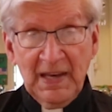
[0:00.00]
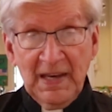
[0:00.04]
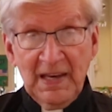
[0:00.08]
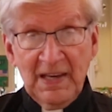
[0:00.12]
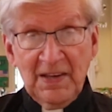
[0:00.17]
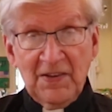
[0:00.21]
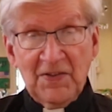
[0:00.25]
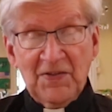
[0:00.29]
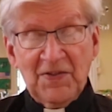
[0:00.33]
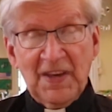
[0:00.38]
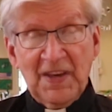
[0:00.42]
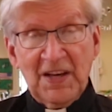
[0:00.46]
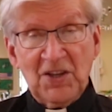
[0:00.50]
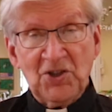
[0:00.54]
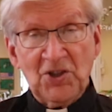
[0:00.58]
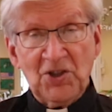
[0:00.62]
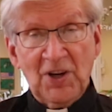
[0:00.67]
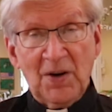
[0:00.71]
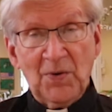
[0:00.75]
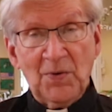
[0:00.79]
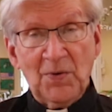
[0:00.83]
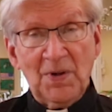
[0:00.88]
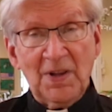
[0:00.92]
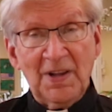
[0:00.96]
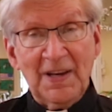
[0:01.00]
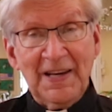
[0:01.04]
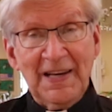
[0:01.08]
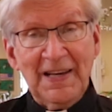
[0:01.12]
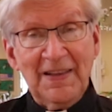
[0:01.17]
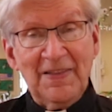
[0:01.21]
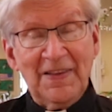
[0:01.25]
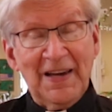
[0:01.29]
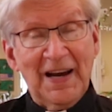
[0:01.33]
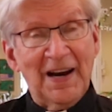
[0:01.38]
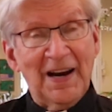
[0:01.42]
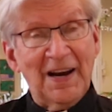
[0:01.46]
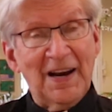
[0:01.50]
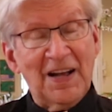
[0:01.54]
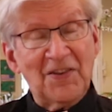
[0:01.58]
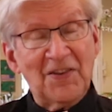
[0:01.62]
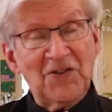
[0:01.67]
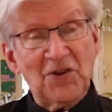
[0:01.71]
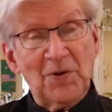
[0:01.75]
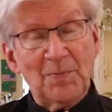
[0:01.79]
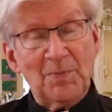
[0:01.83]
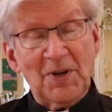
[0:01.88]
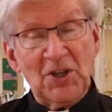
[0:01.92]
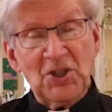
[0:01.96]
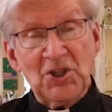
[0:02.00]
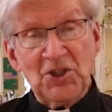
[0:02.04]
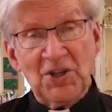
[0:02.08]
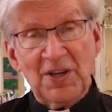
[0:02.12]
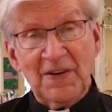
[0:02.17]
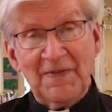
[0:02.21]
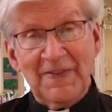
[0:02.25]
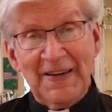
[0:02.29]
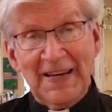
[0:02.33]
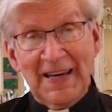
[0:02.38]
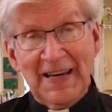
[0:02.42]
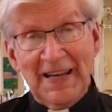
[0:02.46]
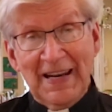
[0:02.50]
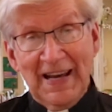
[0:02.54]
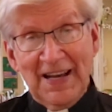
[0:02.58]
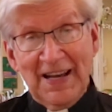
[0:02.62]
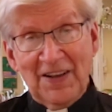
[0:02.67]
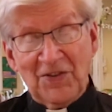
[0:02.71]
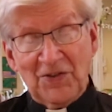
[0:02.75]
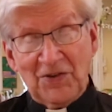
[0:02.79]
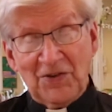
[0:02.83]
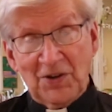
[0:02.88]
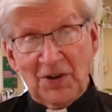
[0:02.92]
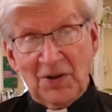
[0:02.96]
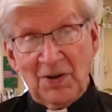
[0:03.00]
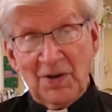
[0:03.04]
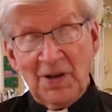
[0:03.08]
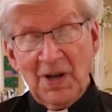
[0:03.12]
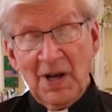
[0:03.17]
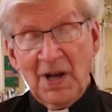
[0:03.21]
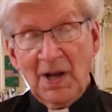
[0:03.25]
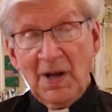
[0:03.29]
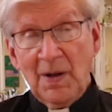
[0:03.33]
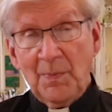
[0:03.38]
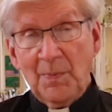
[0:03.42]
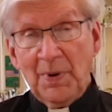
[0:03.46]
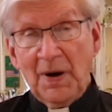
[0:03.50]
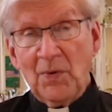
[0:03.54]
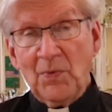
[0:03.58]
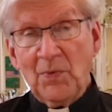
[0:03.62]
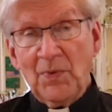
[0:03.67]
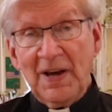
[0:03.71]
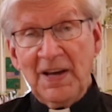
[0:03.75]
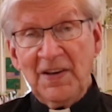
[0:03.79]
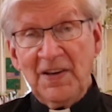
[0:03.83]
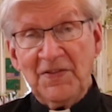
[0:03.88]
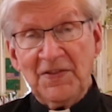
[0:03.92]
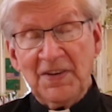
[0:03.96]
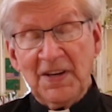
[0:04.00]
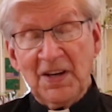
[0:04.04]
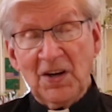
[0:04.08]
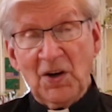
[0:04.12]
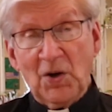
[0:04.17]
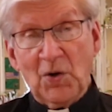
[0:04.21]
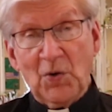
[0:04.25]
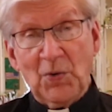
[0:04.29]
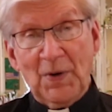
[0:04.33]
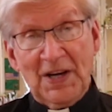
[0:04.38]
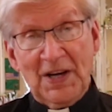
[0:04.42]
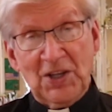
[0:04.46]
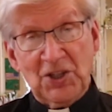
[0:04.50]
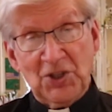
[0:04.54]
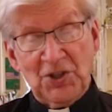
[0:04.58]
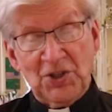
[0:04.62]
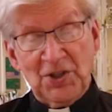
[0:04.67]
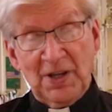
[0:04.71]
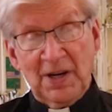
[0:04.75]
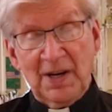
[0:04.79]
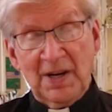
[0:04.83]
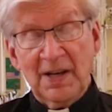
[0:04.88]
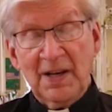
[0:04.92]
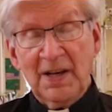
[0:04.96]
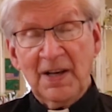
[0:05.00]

is that generally they are not so much giving an answer, but raising a question,